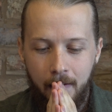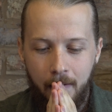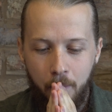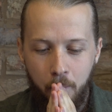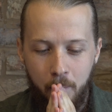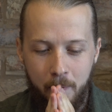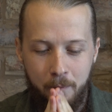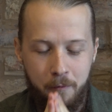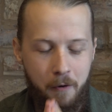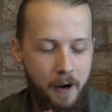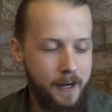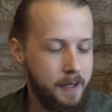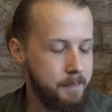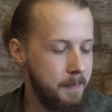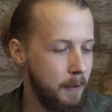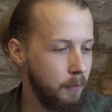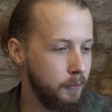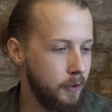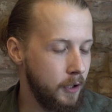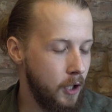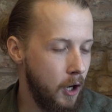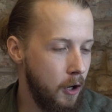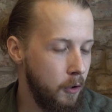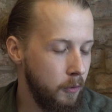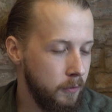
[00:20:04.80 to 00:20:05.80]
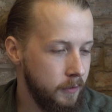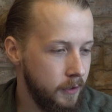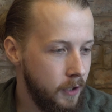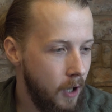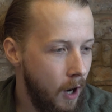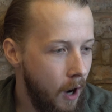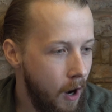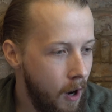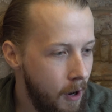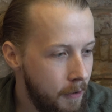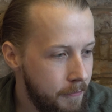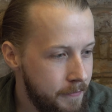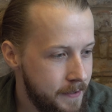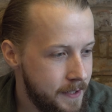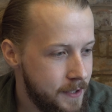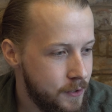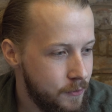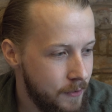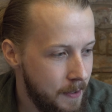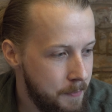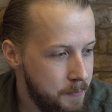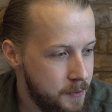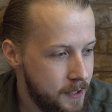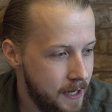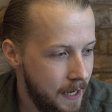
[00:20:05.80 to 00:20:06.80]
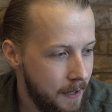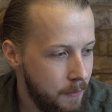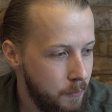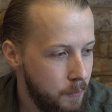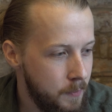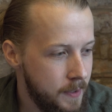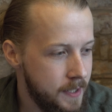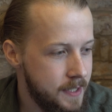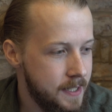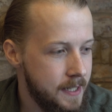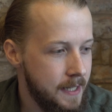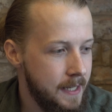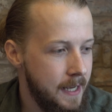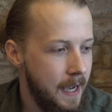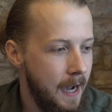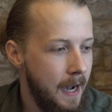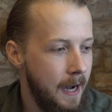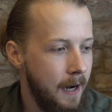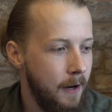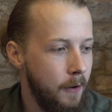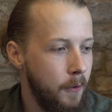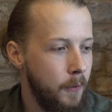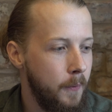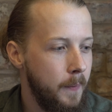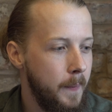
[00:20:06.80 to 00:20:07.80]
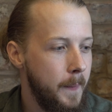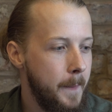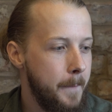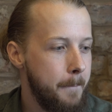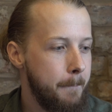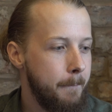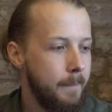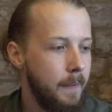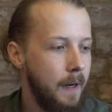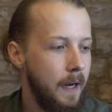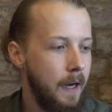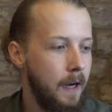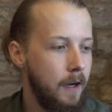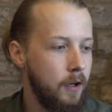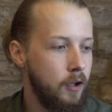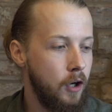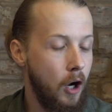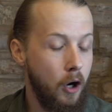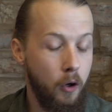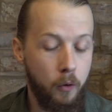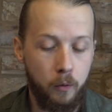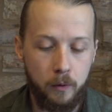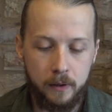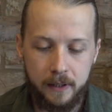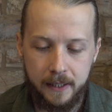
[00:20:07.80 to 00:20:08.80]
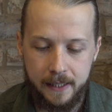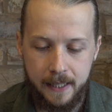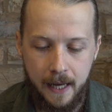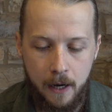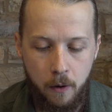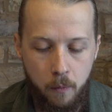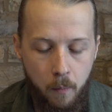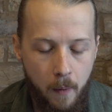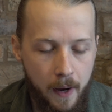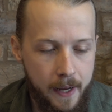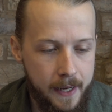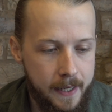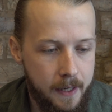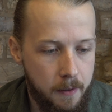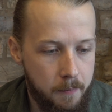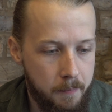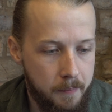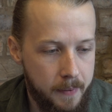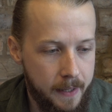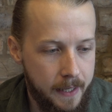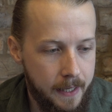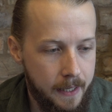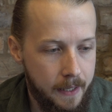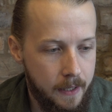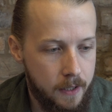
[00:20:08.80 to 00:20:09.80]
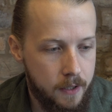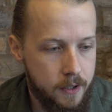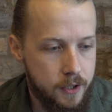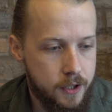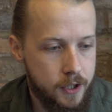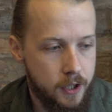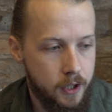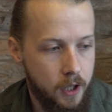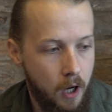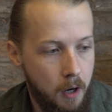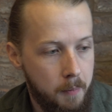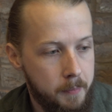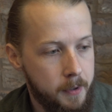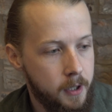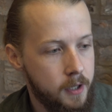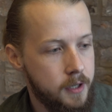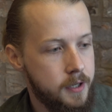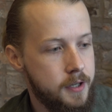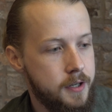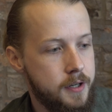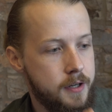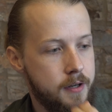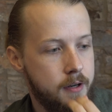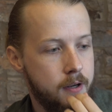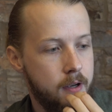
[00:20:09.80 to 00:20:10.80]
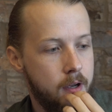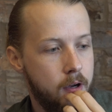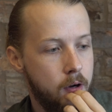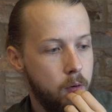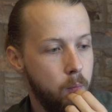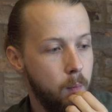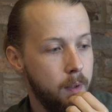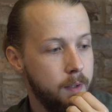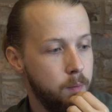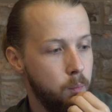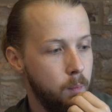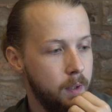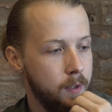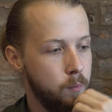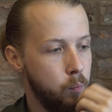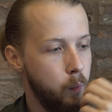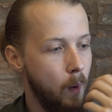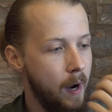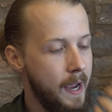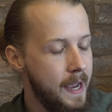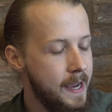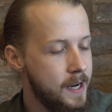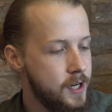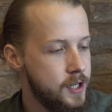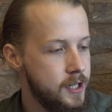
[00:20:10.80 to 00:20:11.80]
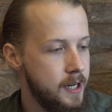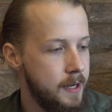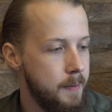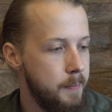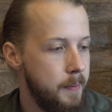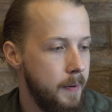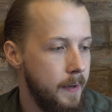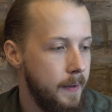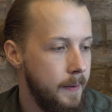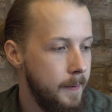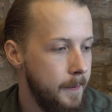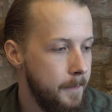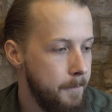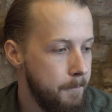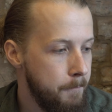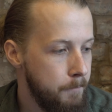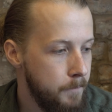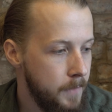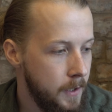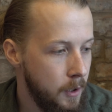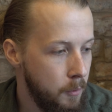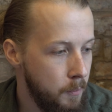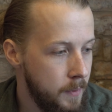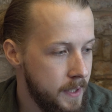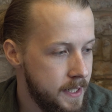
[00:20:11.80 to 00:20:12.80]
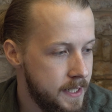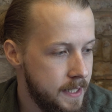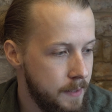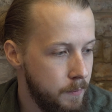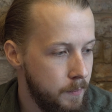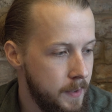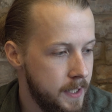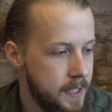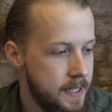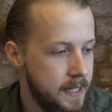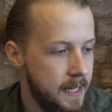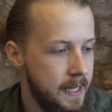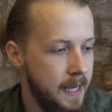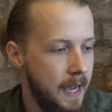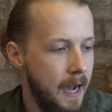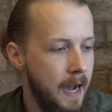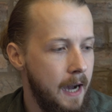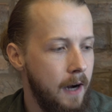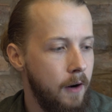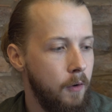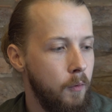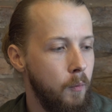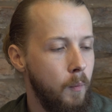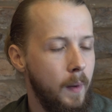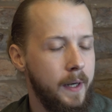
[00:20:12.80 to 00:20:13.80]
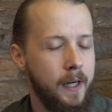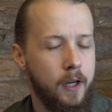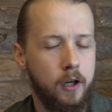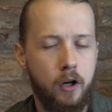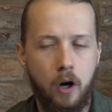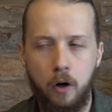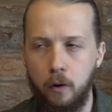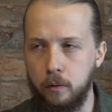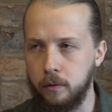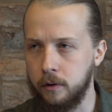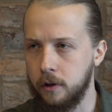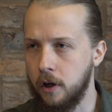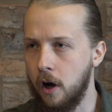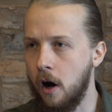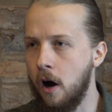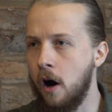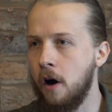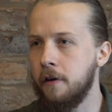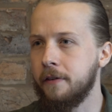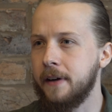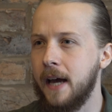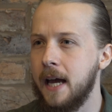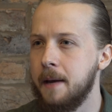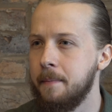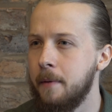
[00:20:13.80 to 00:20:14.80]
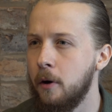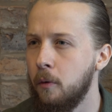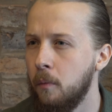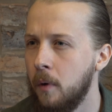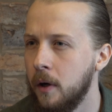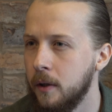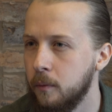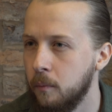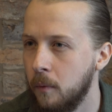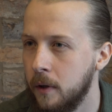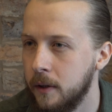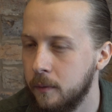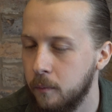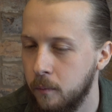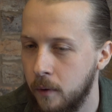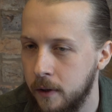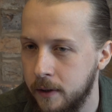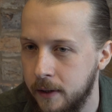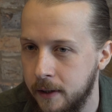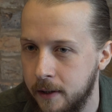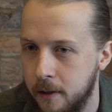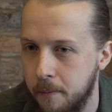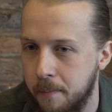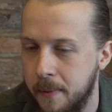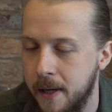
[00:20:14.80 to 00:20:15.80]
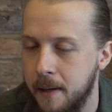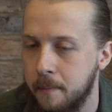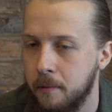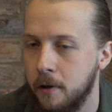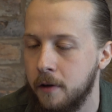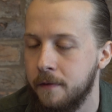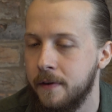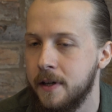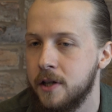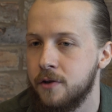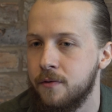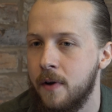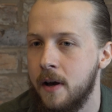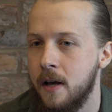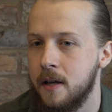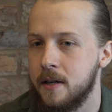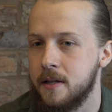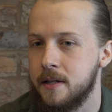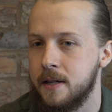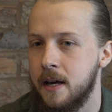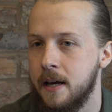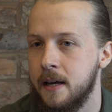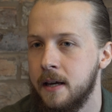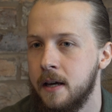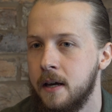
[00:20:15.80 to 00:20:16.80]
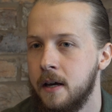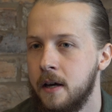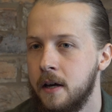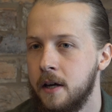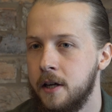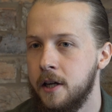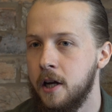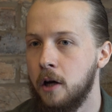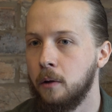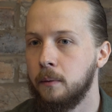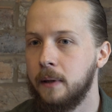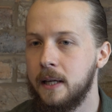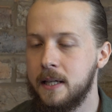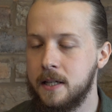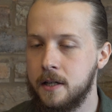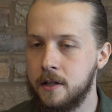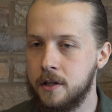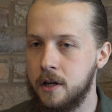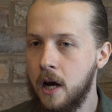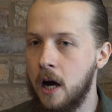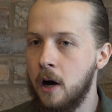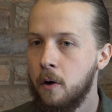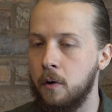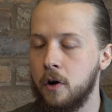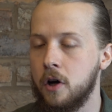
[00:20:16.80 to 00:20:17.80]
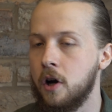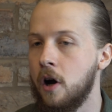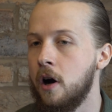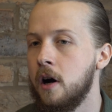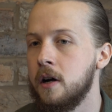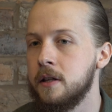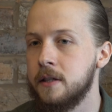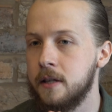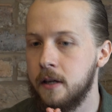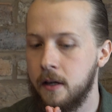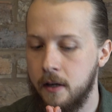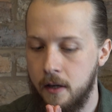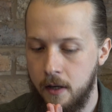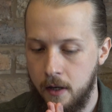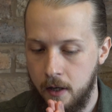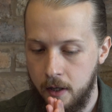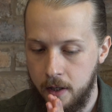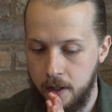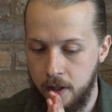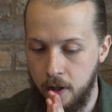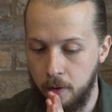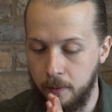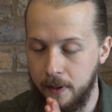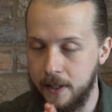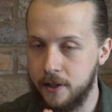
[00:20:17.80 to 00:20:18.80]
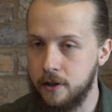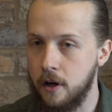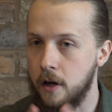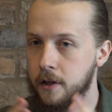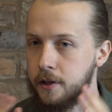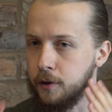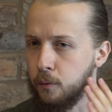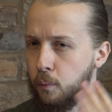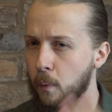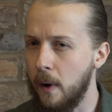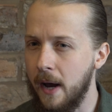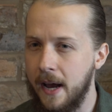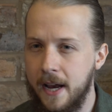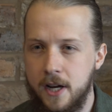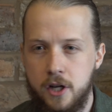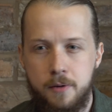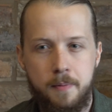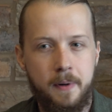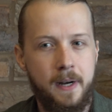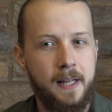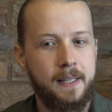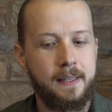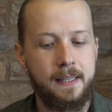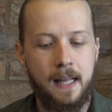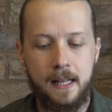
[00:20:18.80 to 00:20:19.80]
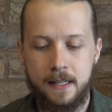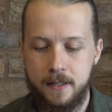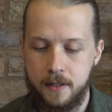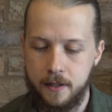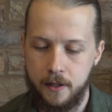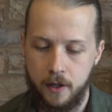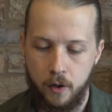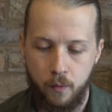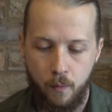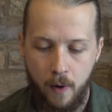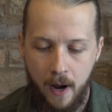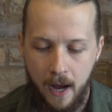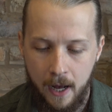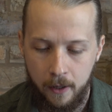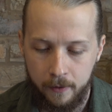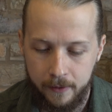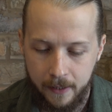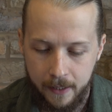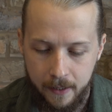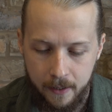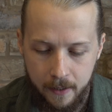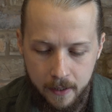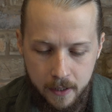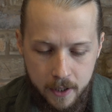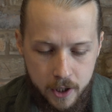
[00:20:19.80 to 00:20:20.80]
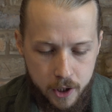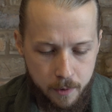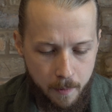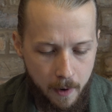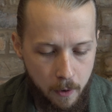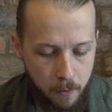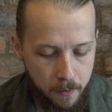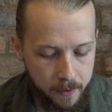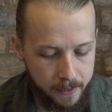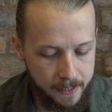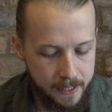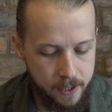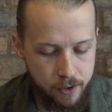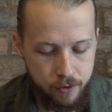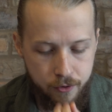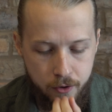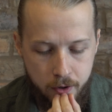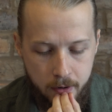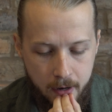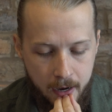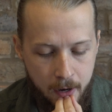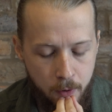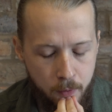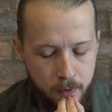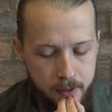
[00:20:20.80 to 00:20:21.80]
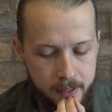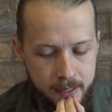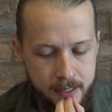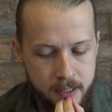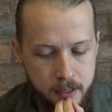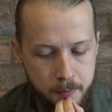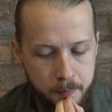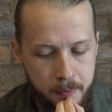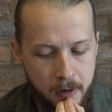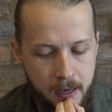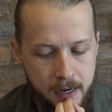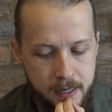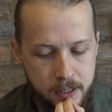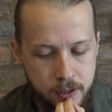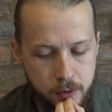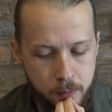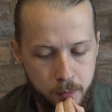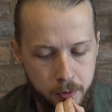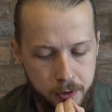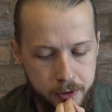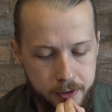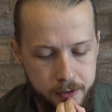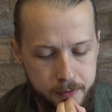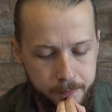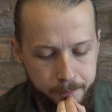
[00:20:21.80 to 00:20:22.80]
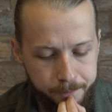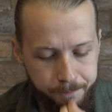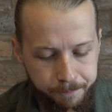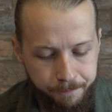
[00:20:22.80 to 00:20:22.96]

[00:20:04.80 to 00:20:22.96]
We've read about the golden calf in scripture. We see how gold in that way can be synonymous with worship, You know, we see how when the golden calf came out, what did the people of Israel say? You know, this is our God. You know, they started worshipping it, dancing around it. So how can this apply to us?